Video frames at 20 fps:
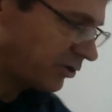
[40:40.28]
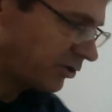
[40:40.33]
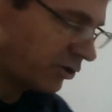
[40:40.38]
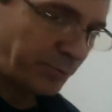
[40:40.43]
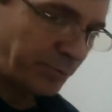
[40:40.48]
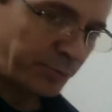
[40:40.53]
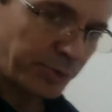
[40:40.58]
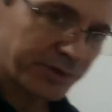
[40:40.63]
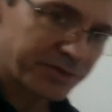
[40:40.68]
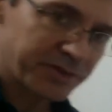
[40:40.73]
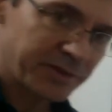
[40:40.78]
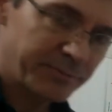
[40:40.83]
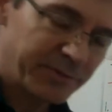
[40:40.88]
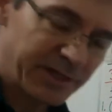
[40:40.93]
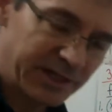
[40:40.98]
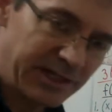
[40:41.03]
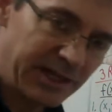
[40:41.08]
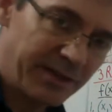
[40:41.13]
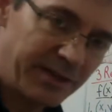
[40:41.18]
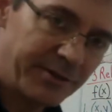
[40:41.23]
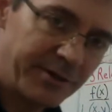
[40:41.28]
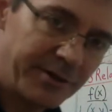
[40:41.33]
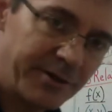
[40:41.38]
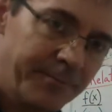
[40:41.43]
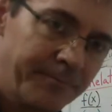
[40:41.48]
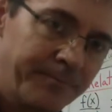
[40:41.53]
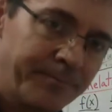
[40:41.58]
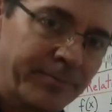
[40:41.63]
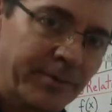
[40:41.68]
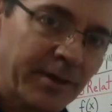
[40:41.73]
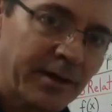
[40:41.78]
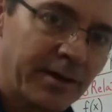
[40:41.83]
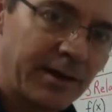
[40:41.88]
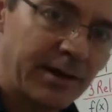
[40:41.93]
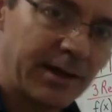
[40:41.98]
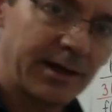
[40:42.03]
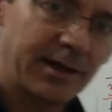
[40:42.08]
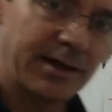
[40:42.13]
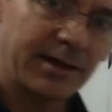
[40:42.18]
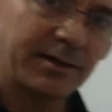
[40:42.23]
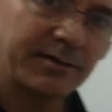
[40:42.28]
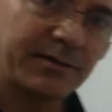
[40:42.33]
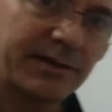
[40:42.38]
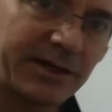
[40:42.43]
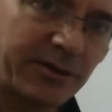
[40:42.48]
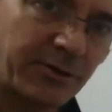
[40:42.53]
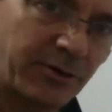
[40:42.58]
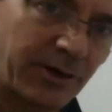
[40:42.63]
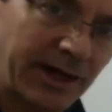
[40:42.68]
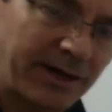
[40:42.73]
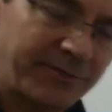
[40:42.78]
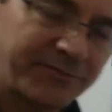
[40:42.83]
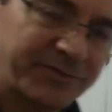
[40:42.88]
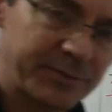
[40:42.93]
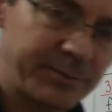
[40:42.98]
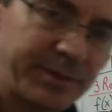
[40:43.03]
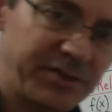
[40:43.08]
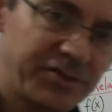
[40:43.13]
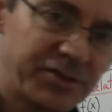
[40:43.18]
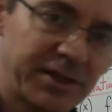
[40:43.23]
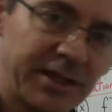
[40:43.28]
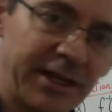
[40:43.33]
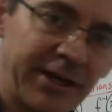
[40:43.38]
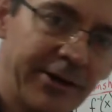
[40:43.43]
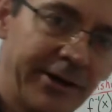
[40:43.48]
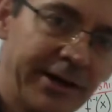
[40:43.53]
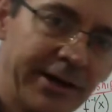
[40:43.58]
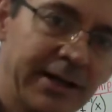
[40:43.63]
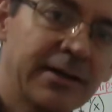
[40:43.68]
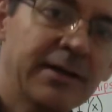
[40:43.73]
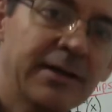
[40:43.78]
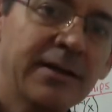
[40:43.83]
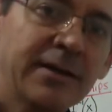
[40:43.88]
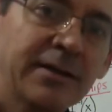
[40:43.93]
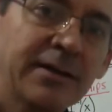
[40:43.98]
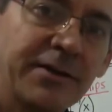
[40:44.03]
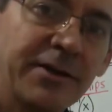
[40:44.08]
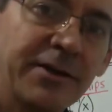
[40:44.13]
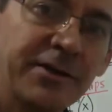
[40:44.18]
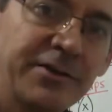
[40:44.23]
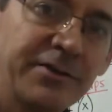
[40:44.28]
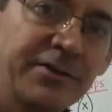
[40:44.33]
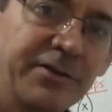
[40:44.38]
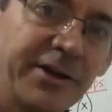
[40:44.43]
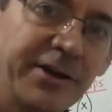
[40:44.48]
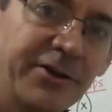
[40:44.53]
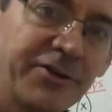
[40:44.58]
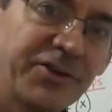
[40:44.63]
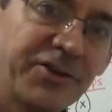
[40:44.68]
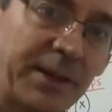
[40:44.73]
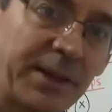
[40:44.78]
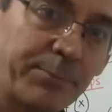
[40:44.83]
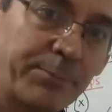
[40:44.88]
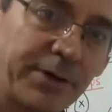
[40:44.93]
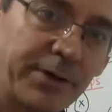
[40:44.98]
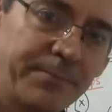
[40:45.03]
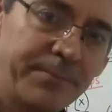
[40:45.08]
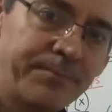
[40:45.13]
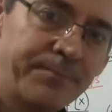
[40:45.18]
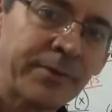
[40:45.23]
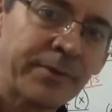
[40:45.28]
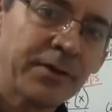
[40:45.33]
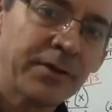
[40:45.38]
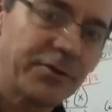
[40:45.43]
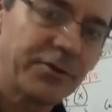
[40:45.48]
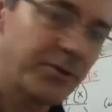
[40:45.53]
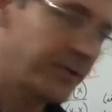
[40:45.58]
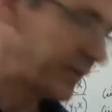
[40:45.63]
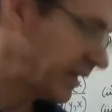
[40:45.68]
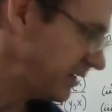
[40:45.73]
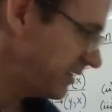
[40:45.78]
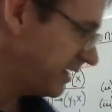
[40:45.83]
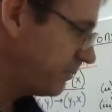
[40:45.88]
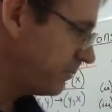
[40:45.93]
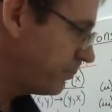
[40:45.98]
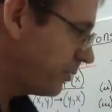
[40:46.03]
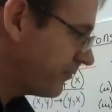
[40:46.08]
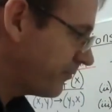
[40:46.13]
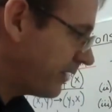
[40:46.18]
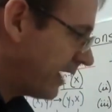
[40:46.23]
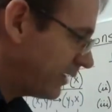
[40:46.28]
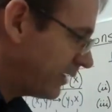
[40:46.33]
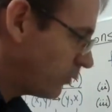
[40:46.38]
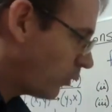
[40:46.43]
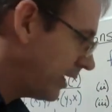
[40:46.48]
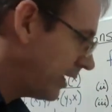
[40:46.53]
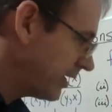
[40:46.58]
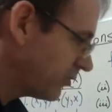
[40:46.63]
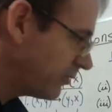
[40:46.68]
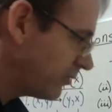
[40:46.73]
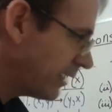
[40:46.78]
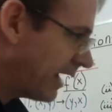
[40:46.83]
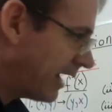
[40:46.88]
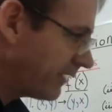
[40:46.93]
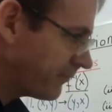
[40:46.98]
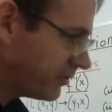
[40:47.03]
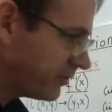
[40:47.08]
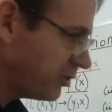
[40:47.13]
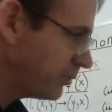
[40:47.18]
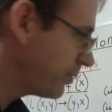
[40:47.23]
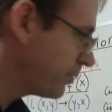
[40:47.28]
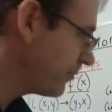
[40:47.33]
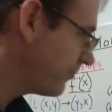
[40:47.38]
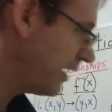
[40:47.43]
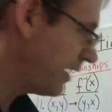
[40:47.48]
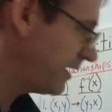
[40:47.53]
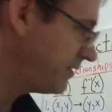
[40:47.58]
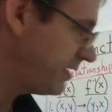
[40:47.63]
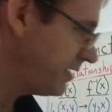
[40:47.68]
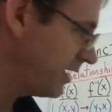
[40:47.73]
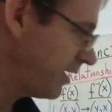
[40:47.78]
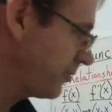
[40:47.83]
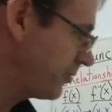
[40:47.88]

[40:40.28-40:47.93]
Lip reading: put them together. They don't have to be scary. They're separate. So they did provide one graph, you provide the other